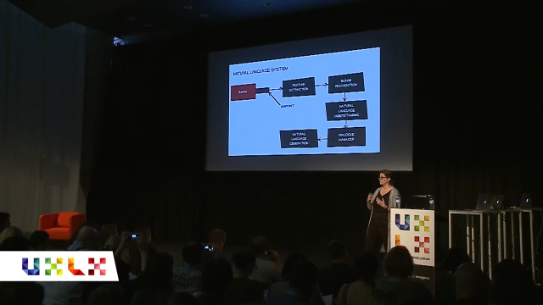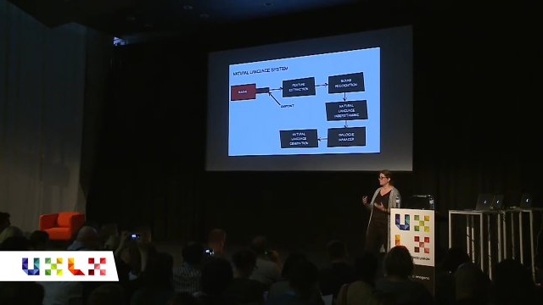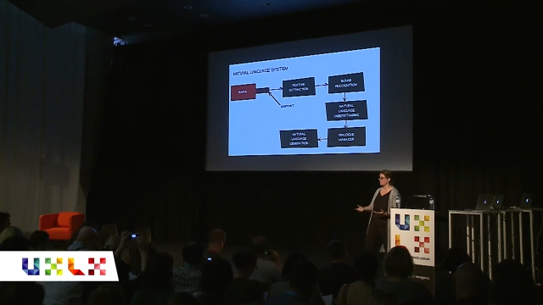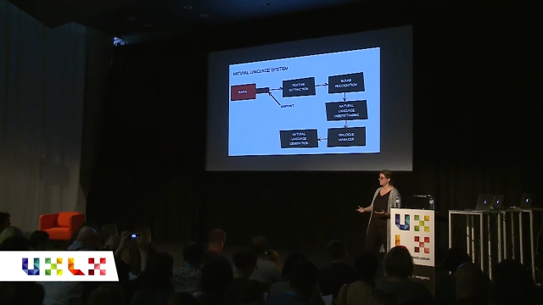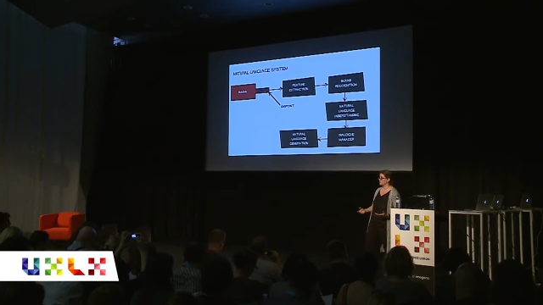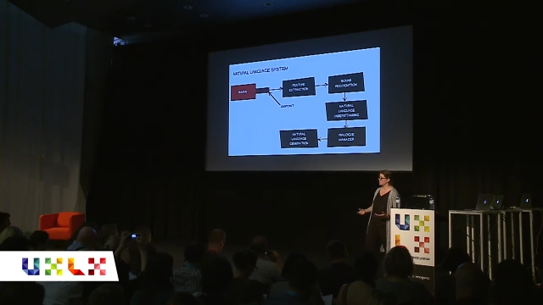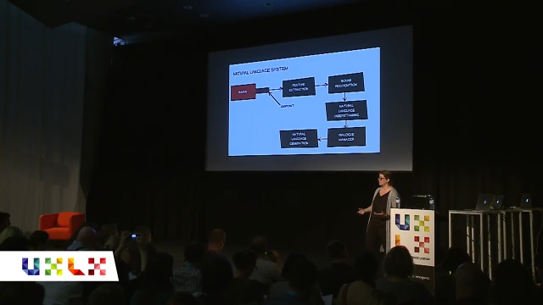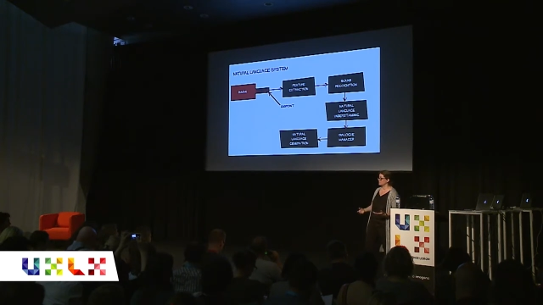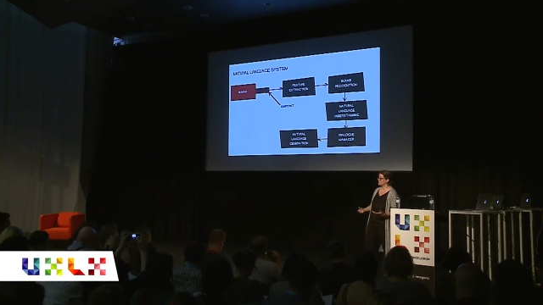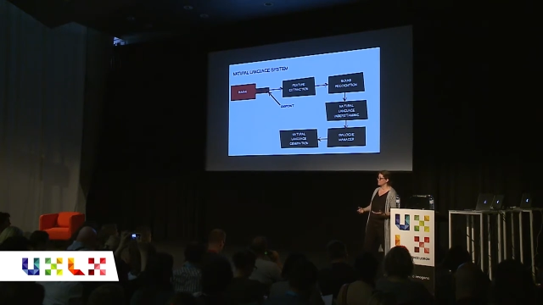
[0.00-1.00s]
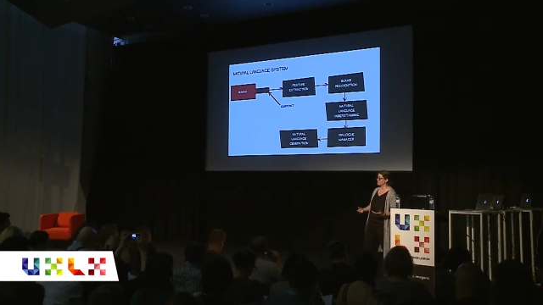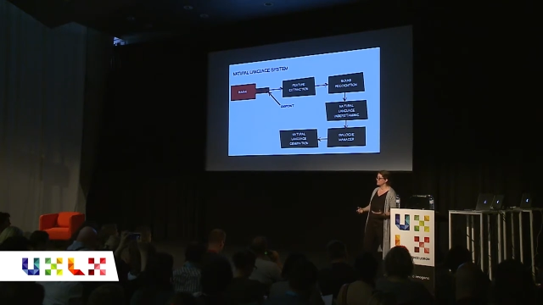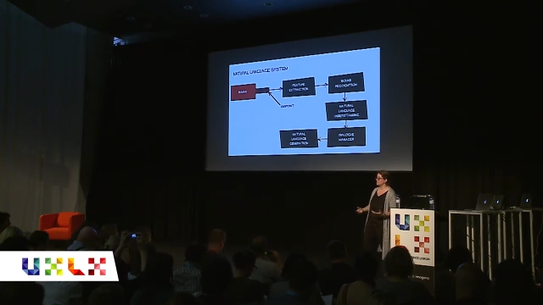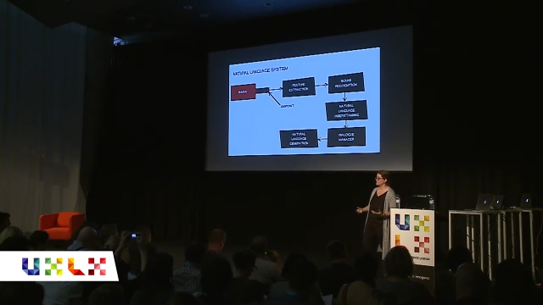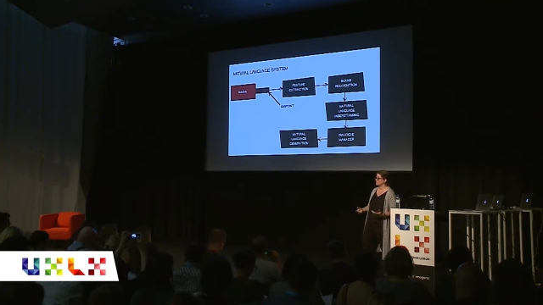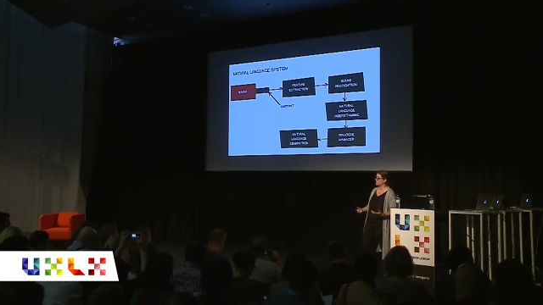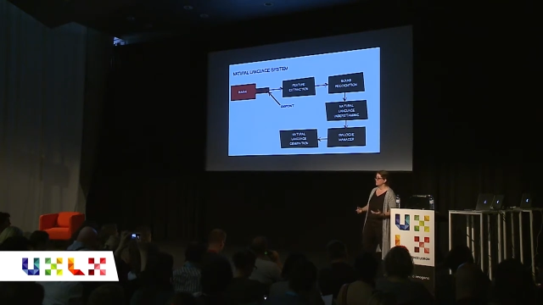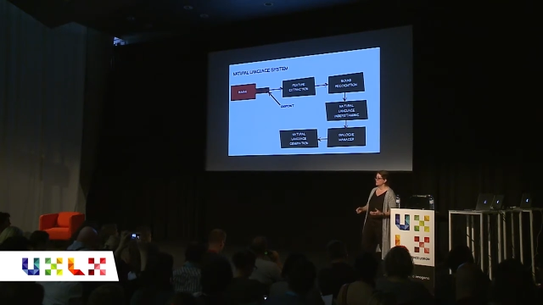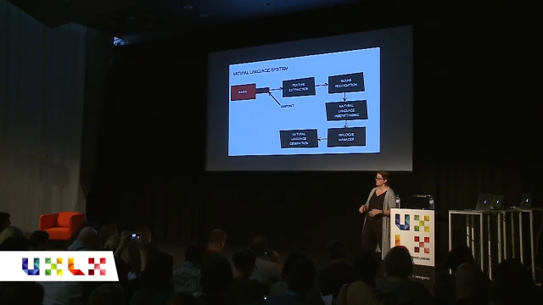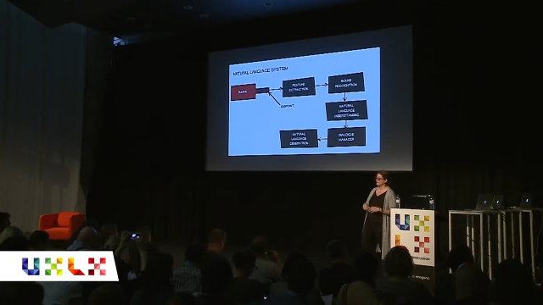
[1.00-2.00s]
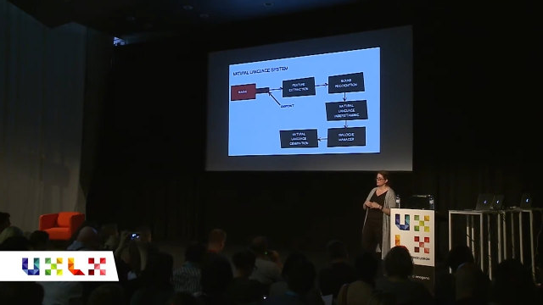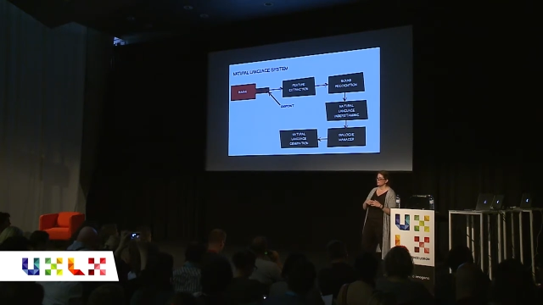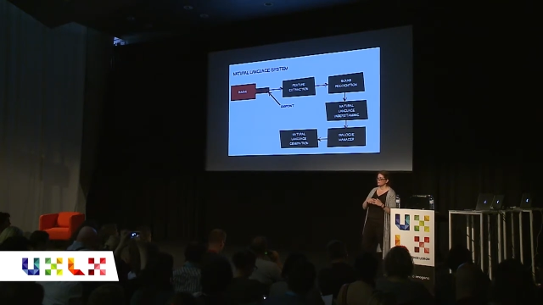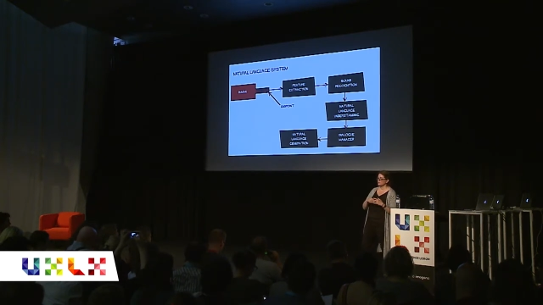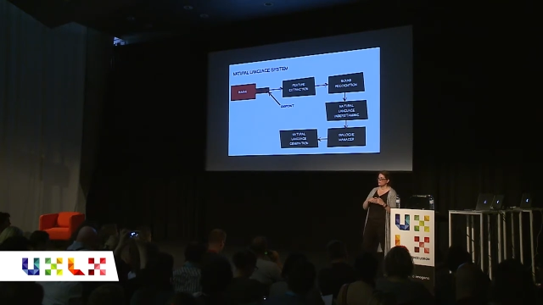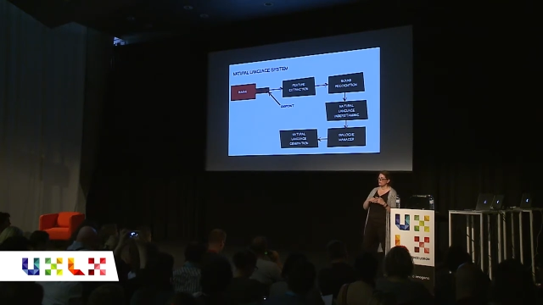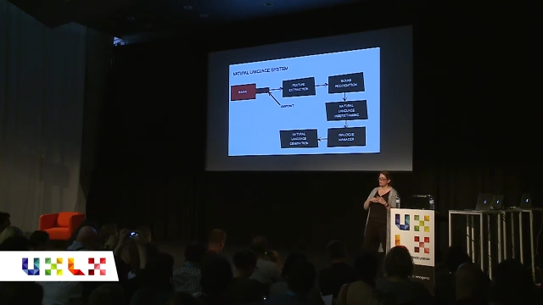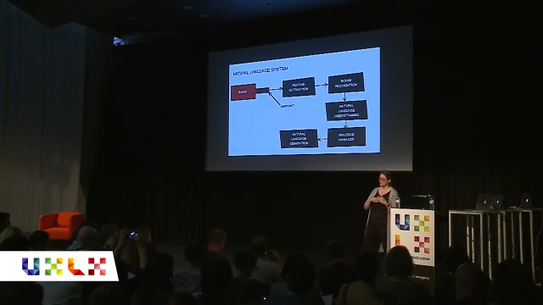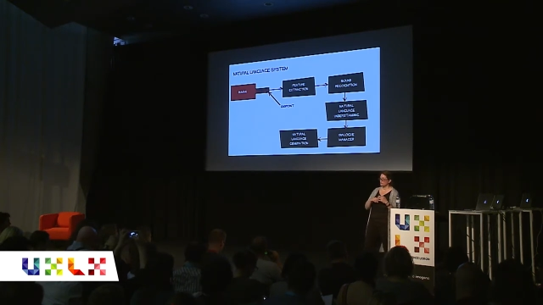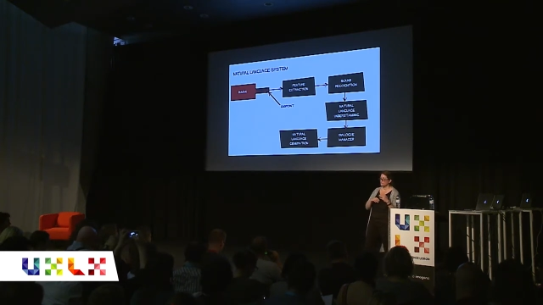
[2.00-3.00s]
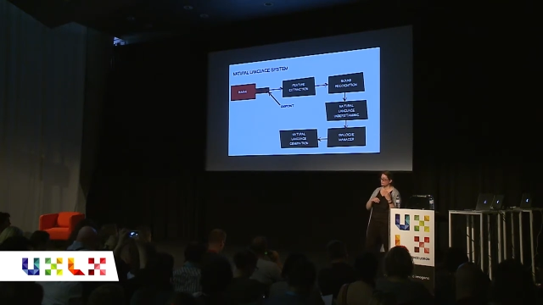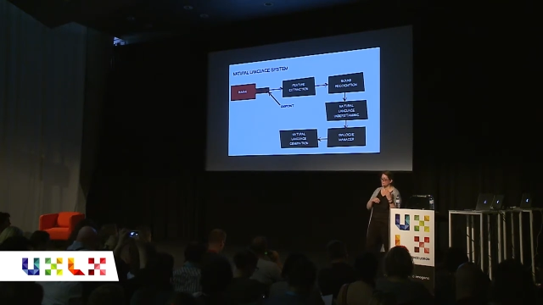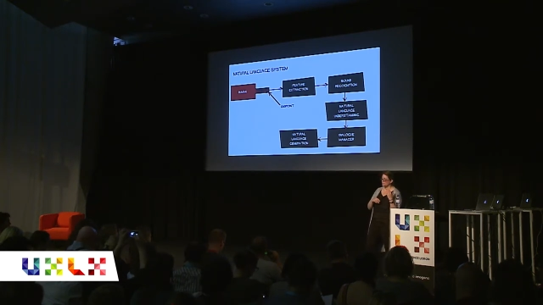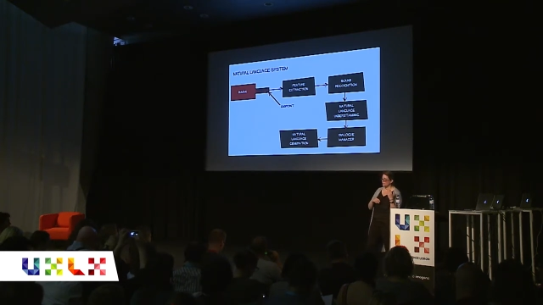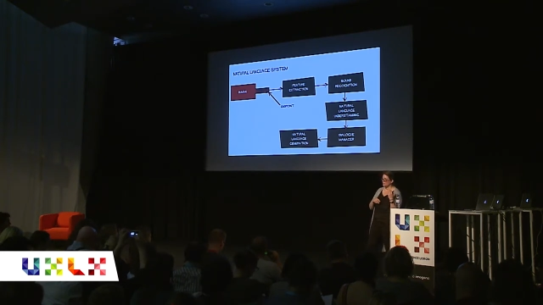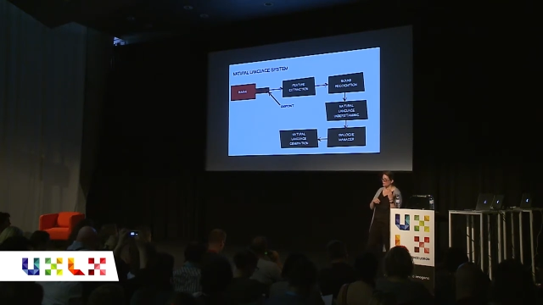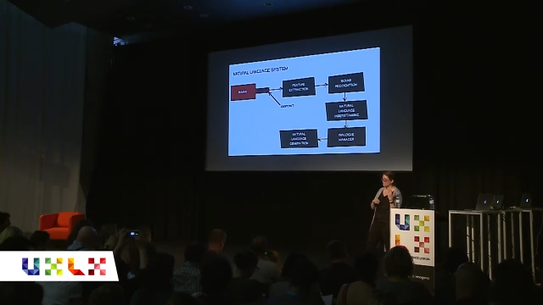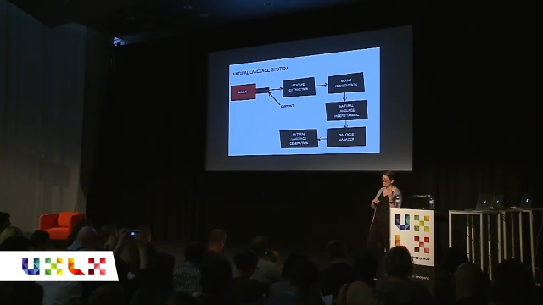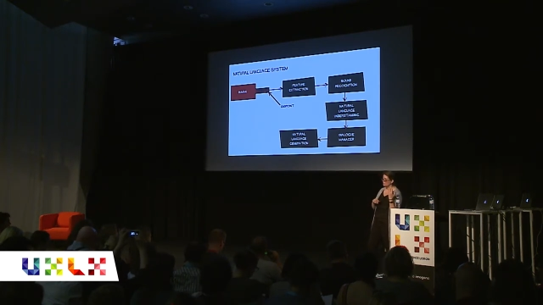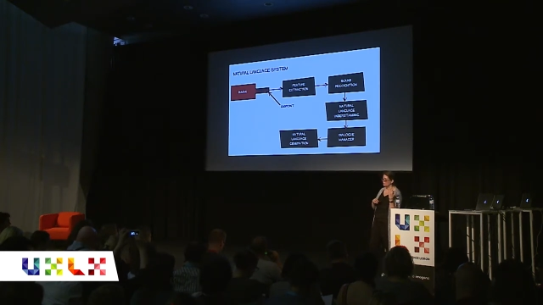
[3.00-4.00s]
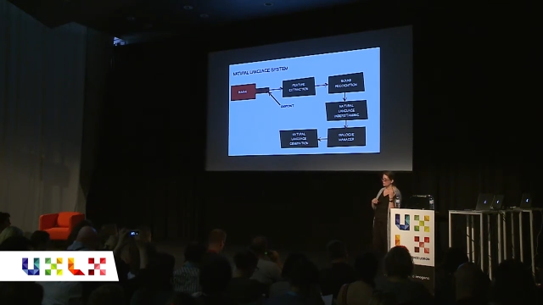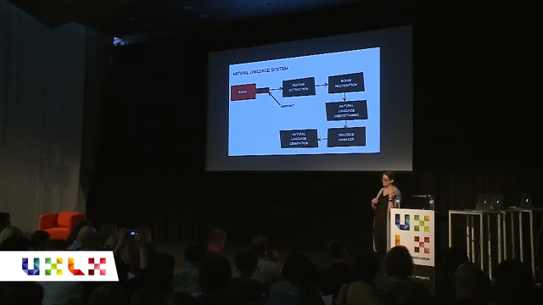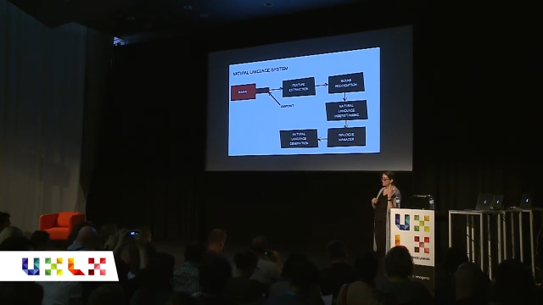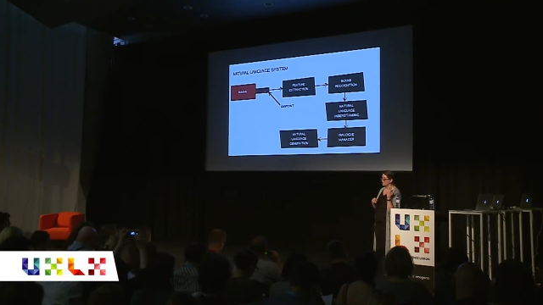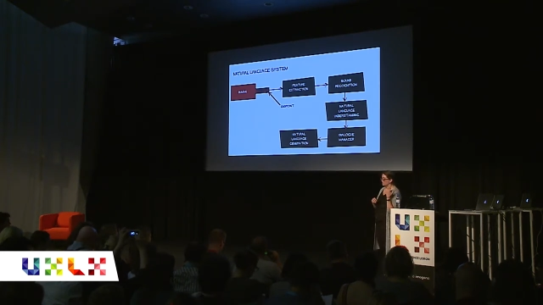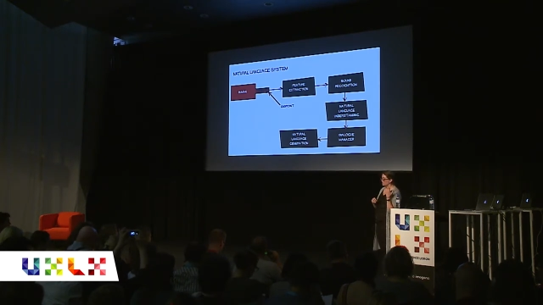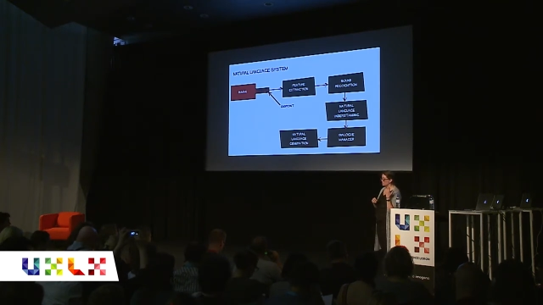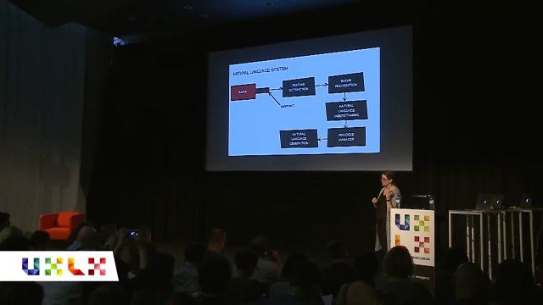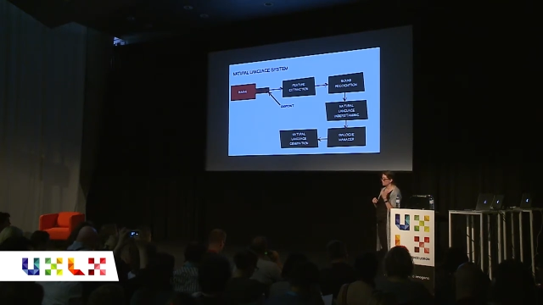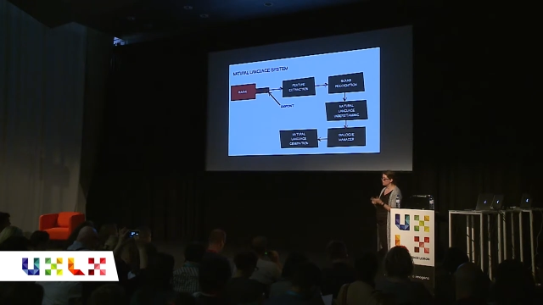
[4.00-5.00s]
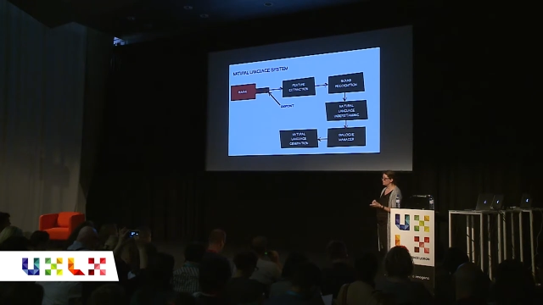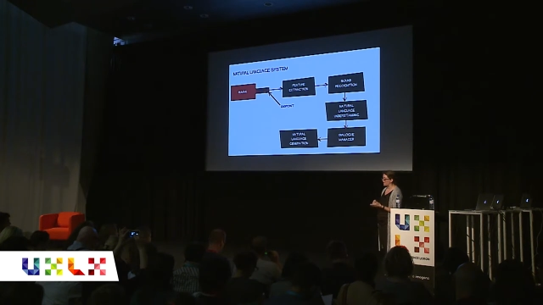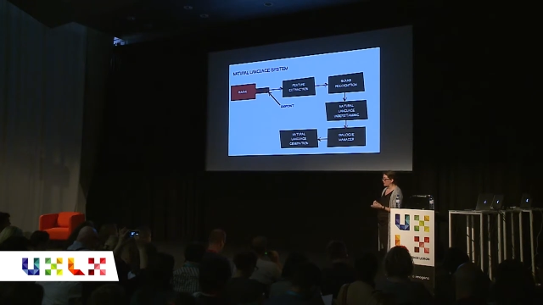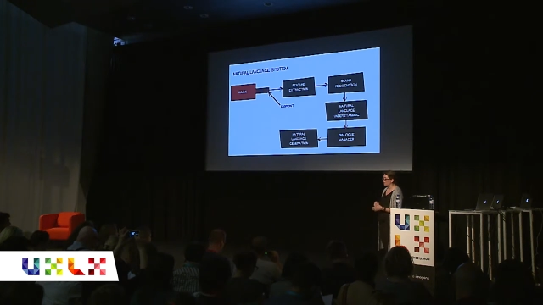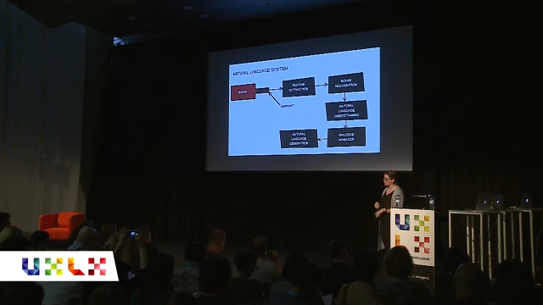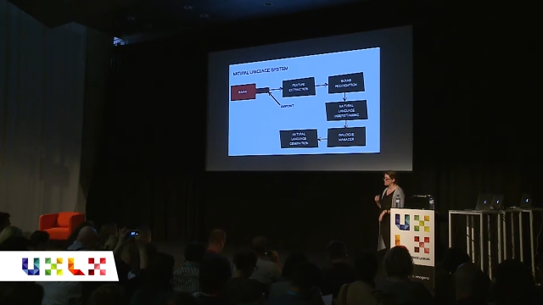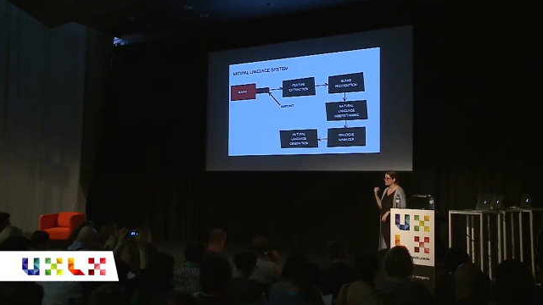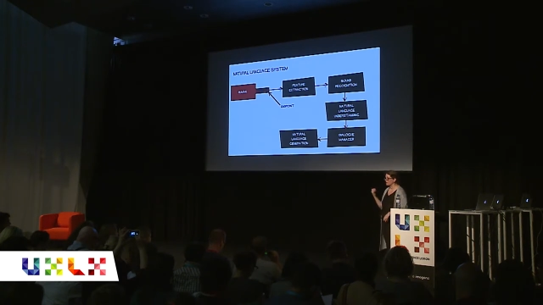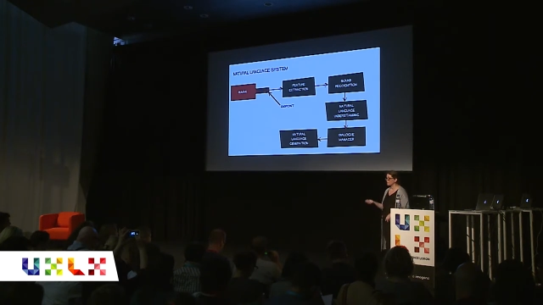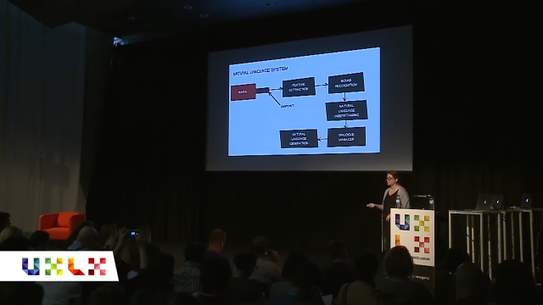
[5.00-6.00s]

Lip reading: Nobody's mouth can be seen.